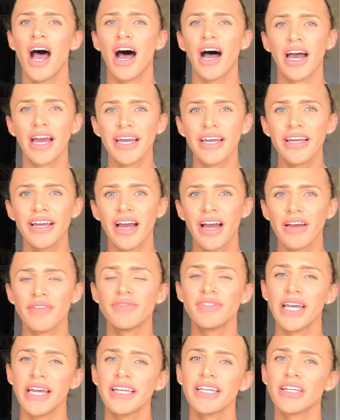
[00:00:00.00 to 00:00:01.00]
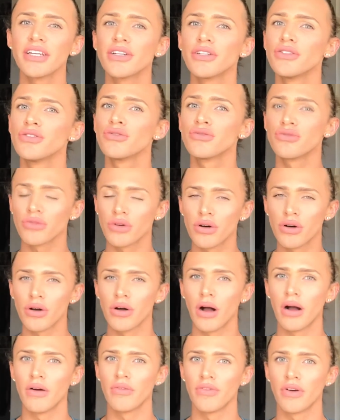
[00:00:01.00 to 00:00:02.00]
I have taken control
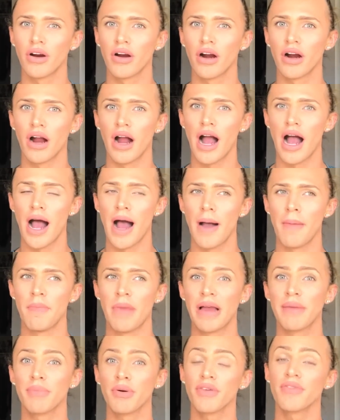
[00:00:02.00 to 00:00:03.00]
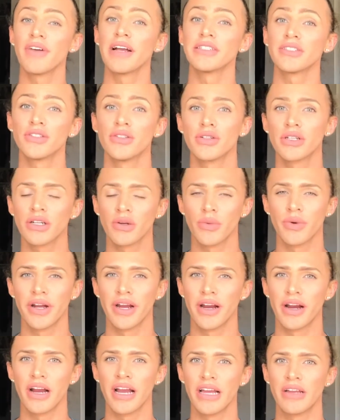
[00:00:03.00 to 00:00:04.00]
over my professional
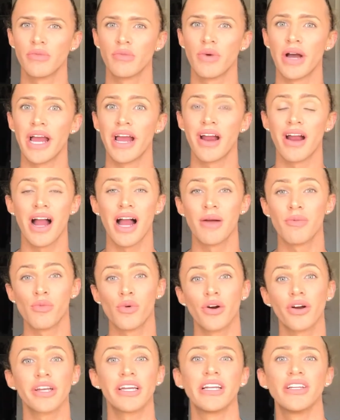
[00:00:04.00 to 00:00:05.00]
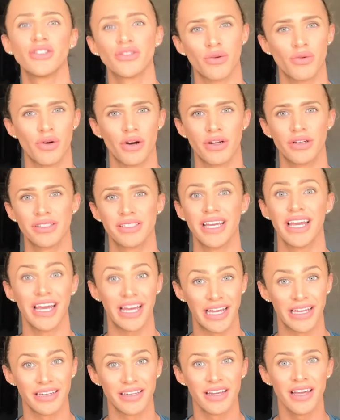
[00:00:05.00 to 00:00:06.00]
career and where I'm working towards
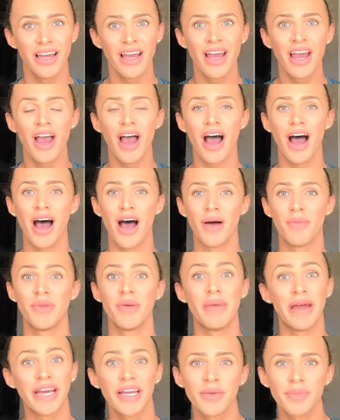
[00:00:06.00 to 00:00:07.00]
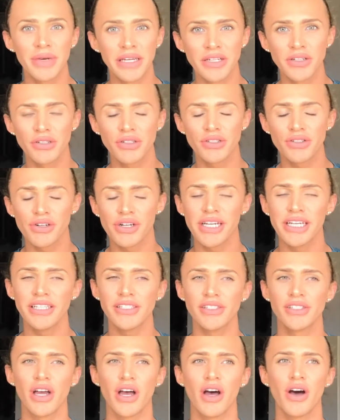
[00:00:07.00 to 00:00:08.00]
in the makeup industry.
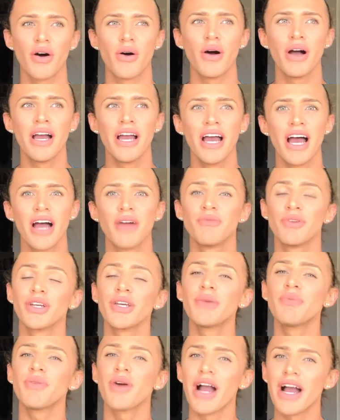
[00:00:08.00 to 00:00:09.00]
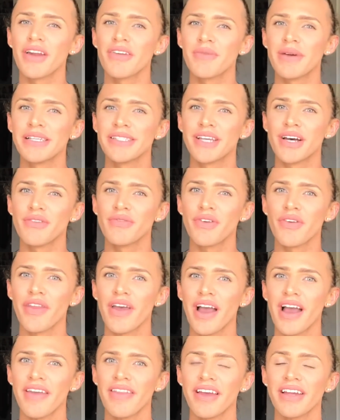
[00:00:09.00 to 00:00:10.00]
So I'm really proud of myself for
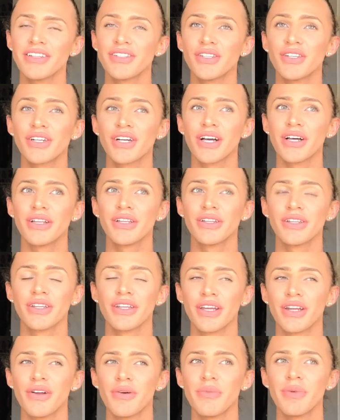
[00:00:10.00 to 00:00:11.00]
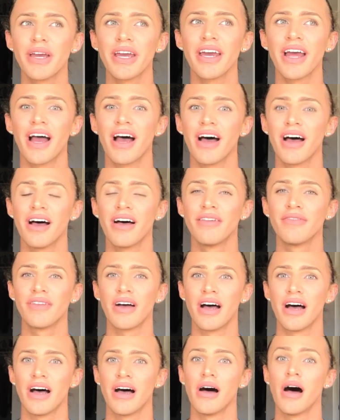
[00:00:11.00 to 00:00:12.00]
that. That took a little bit of
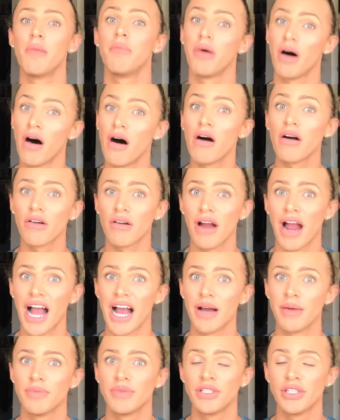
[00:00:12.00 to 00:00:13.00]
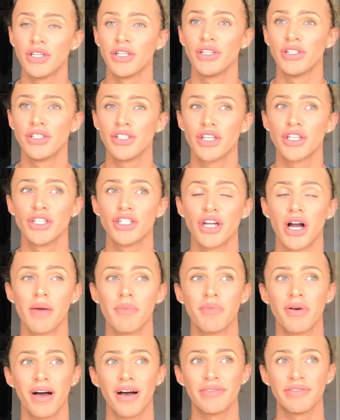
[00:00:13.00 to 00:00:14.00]
a ball grab to
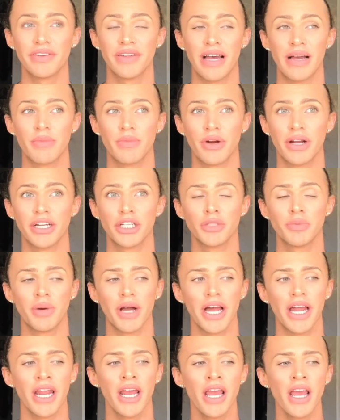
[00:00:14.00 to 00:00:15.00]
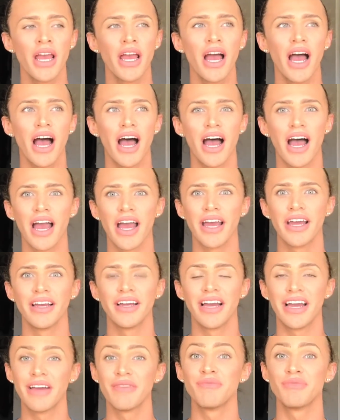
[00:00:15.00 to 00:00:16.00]
jump off of that bridge, but
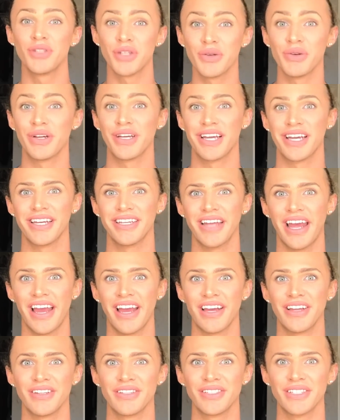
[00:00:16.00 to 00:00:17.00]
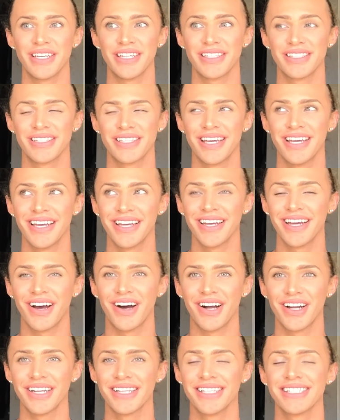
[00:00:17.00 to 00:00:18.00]
I am doing it, and it's
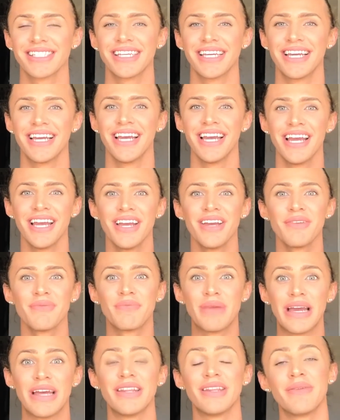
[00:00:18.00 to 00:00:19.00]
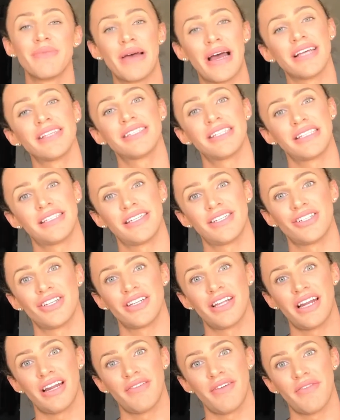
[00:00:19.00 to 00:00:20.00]
honestly been the best decision
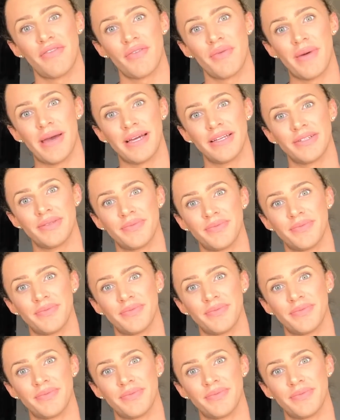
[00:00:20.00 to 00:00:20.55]
that I've ever made.